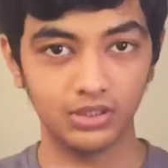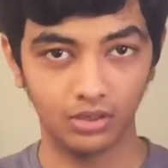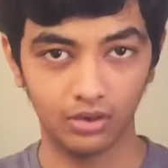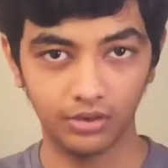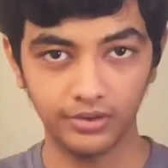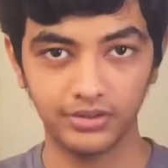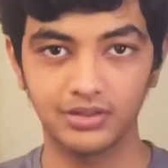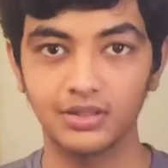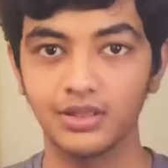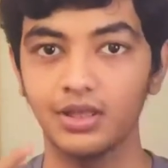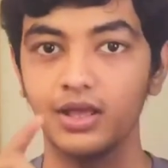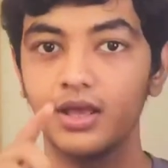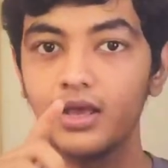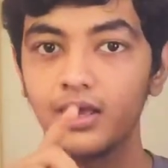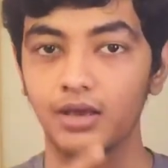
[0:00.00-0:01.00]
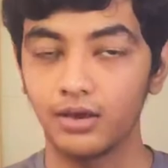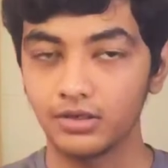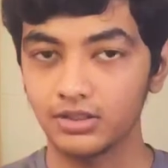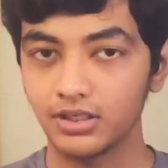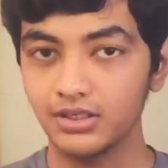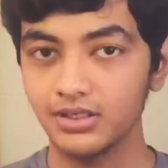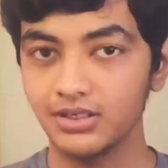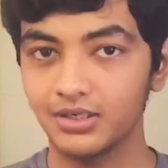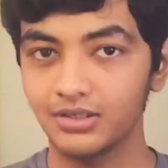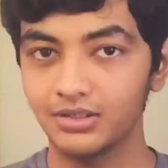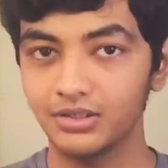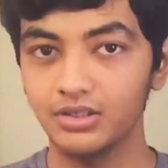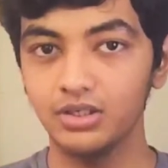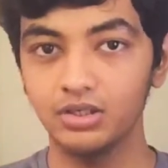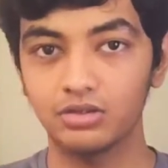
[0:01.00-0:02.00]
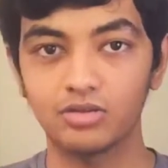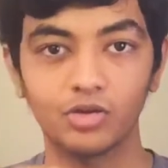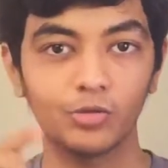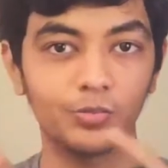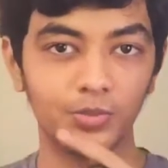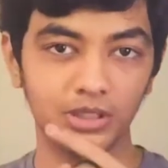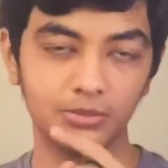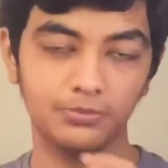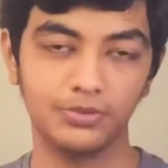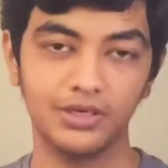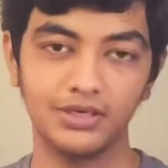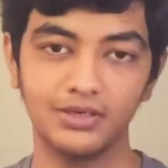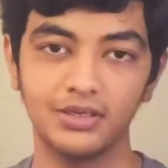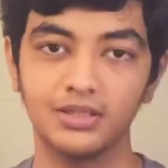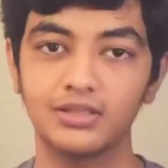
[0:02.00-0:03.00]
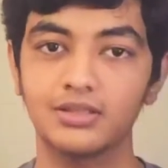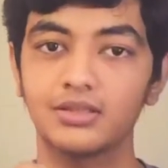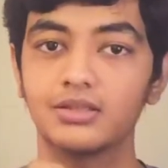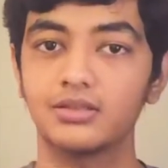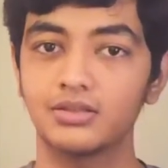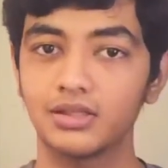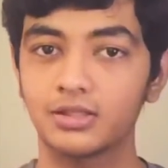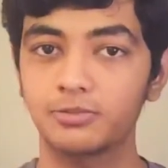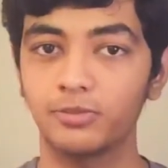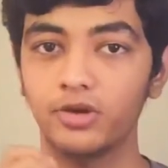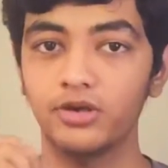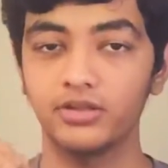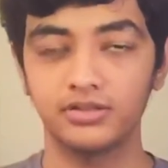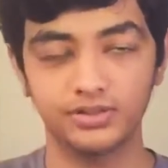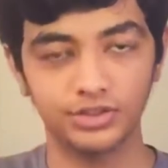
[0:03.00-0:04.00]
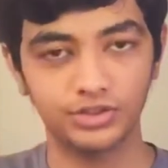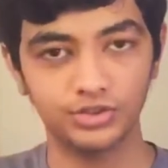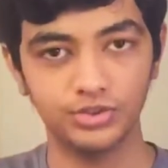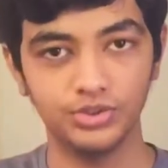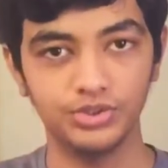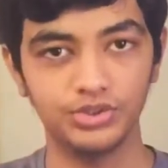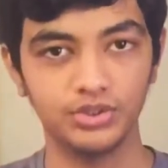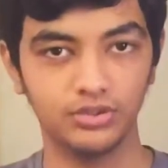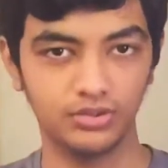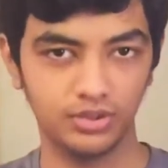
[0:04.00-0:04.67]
Hz, 1300 nits of peak brightness, 6.62 inches